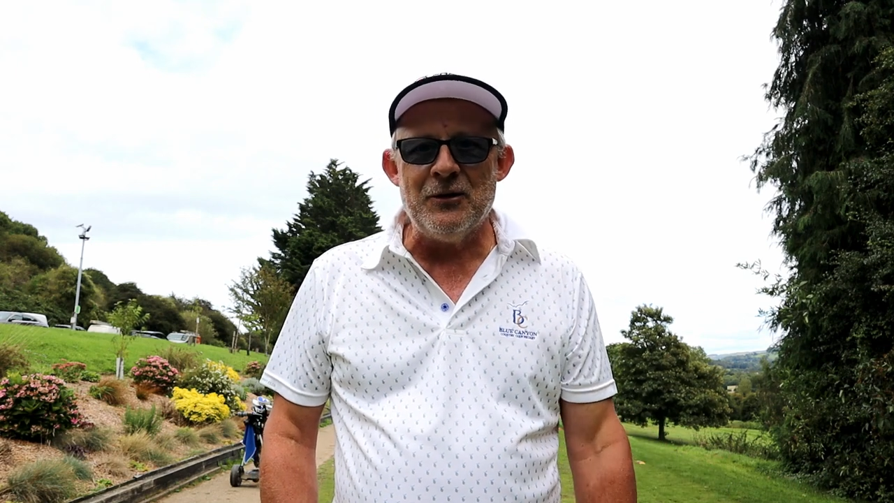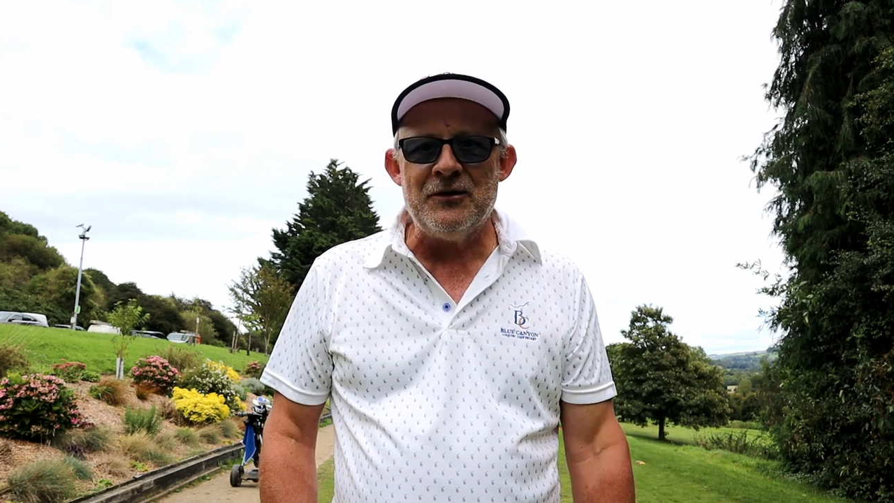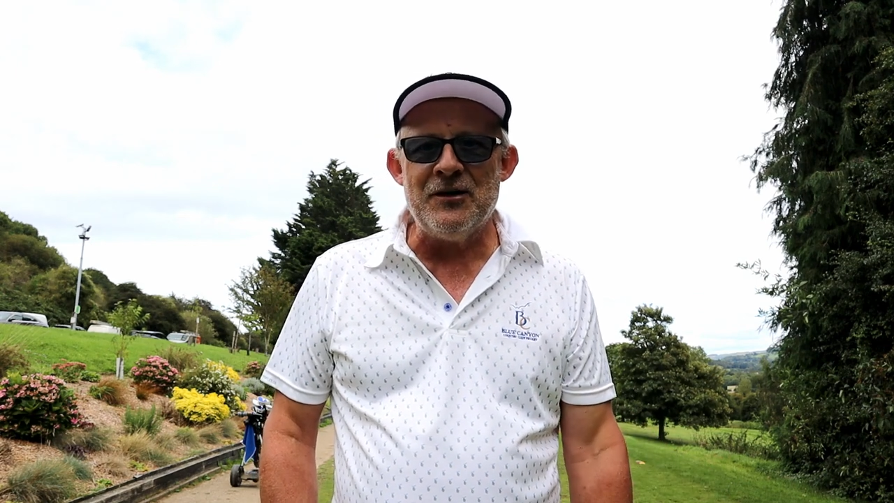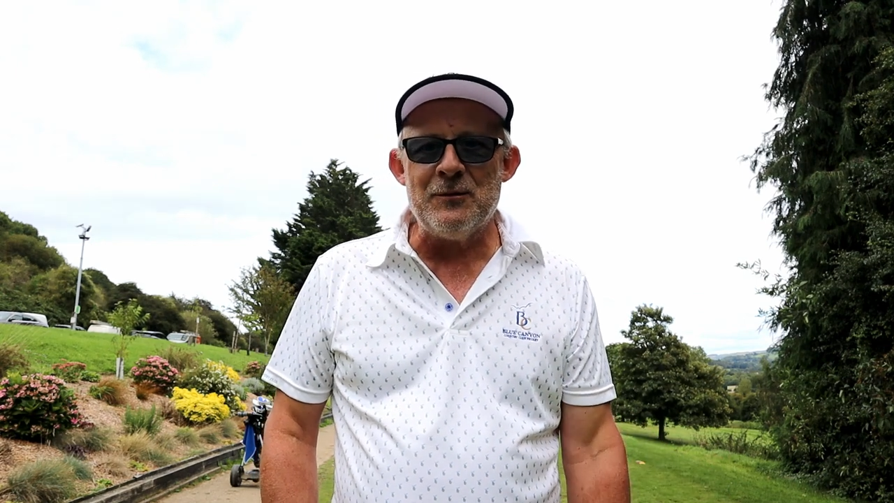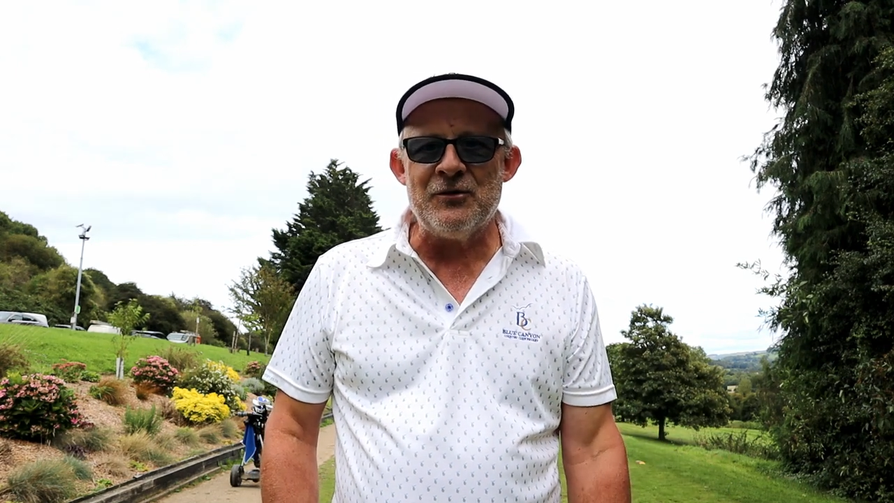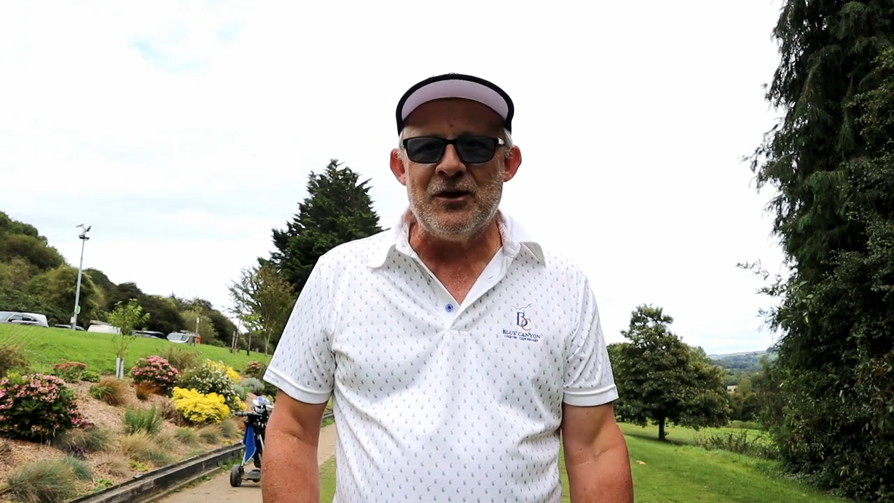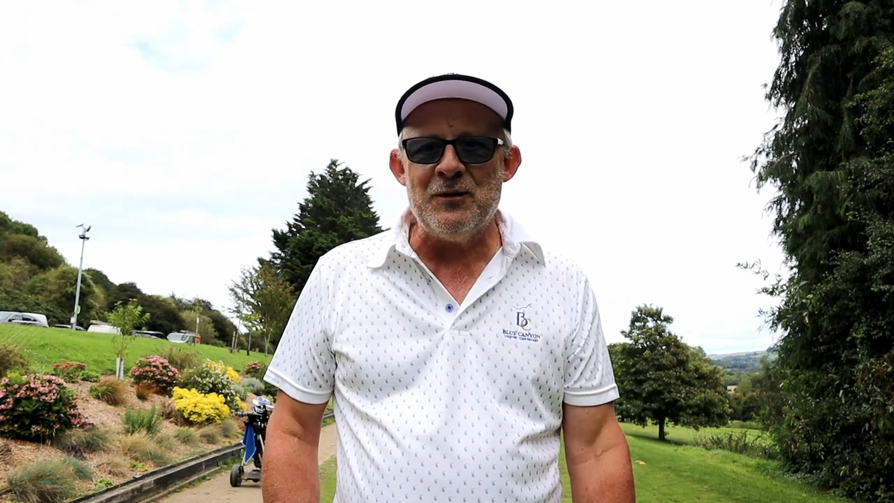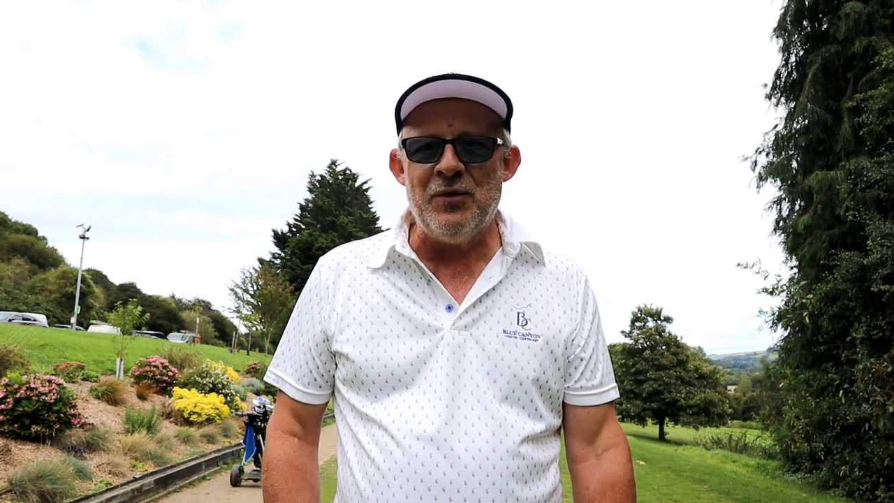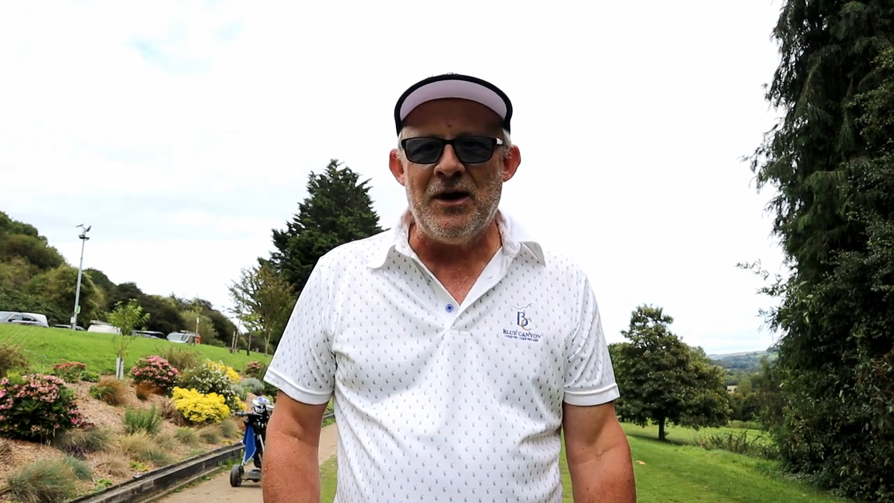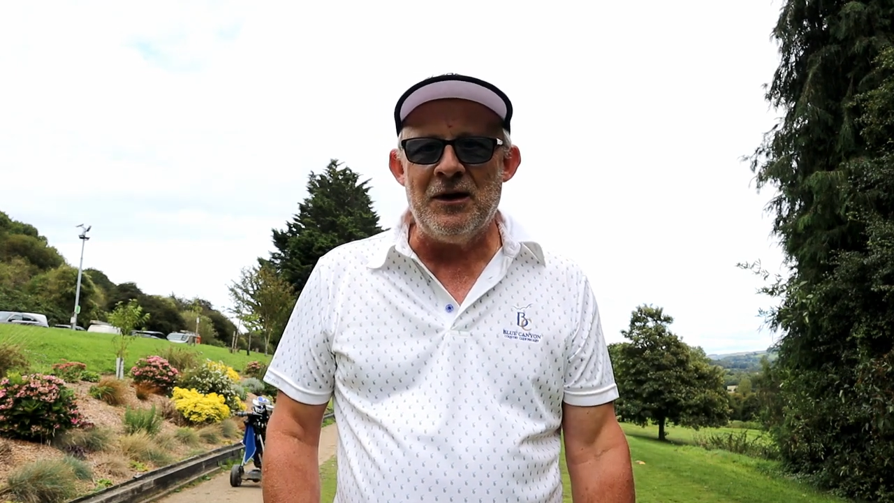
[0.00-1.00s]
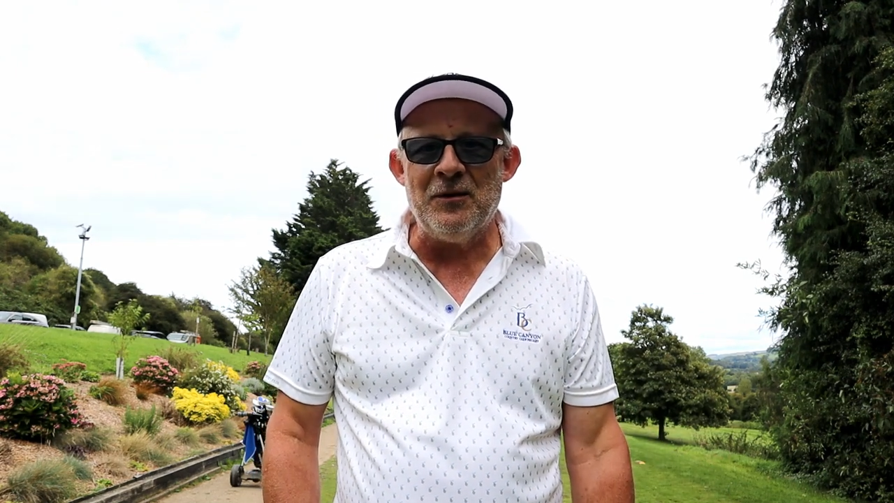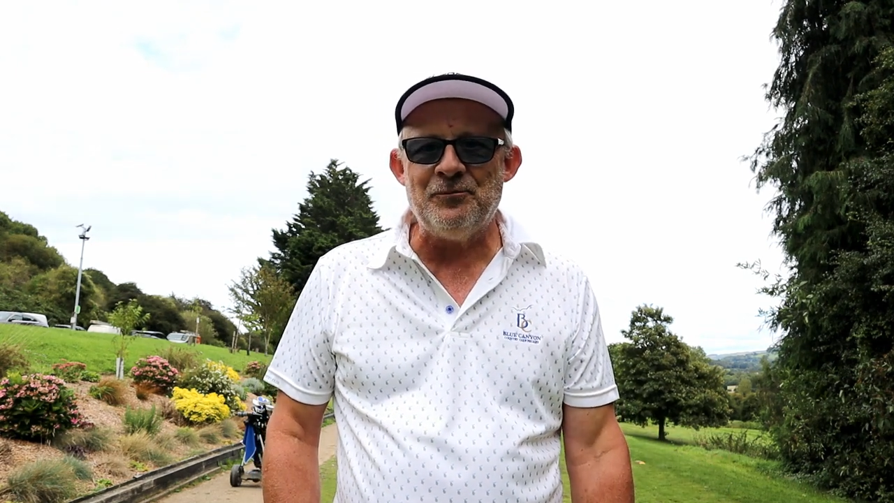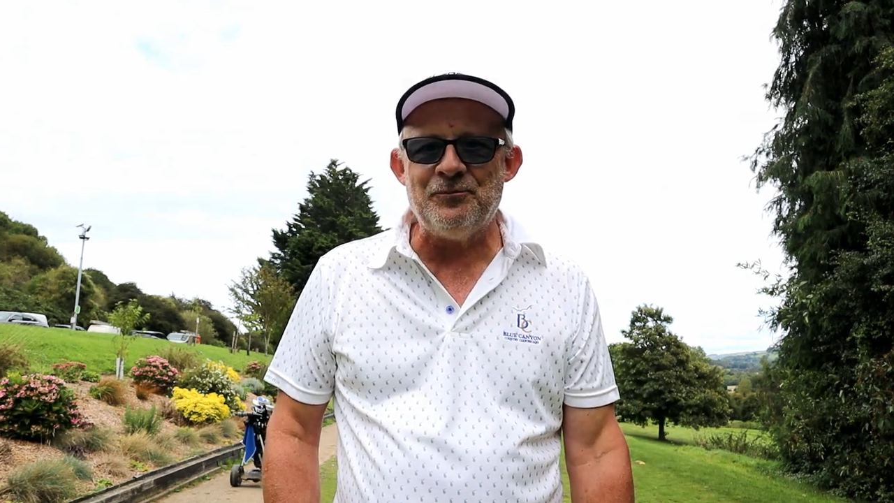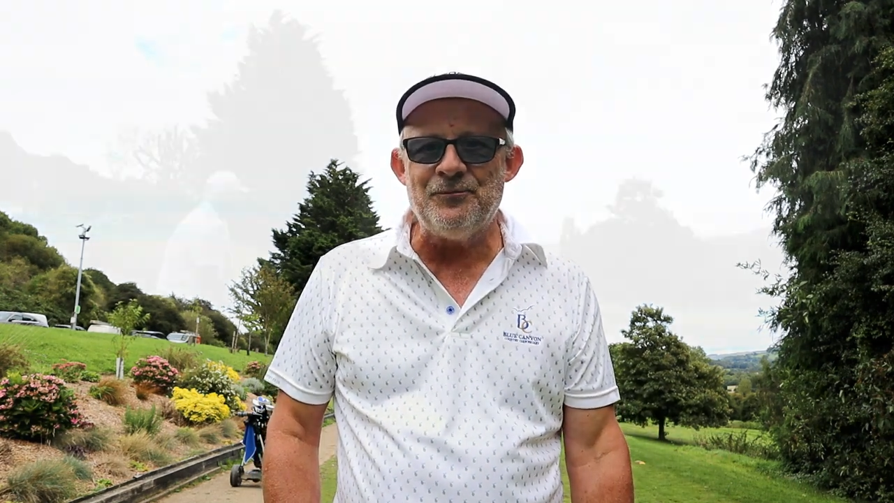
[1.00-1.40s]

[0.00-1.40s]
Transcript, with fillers: do a damn sight better.